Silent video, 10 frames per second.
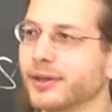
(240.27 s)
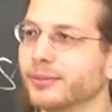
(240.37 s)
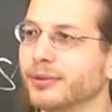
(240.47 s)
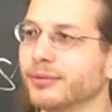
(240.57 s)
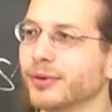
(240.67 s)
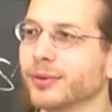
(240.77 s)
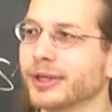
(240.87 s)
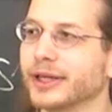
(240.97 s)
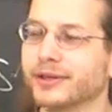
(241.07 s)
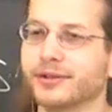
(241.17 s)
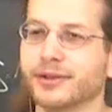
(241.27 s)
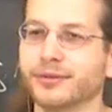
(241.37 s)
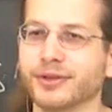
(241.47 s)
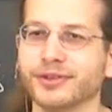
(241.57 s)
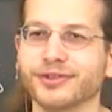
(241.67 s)
before we get into the
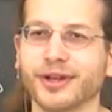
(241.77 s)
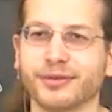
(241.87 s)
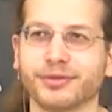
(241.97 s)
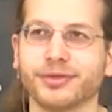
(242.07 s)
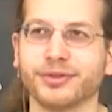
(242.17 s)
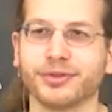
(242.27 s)
fun stuff?